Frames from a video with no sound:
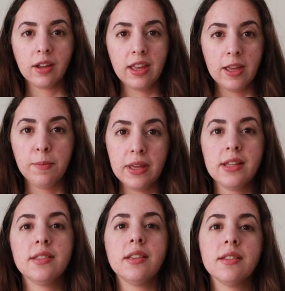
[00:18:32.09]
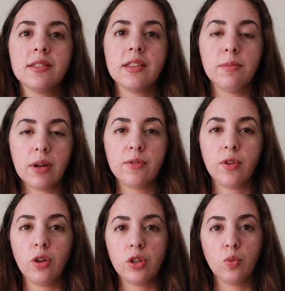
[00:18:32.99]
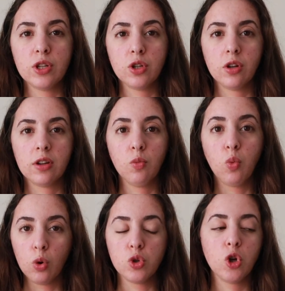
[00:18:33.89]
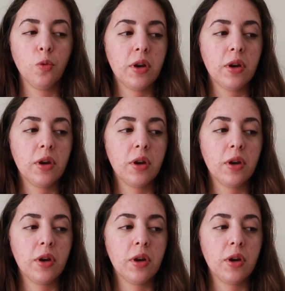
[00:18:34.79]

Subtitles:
key pieces in my fall and winter wardrobe,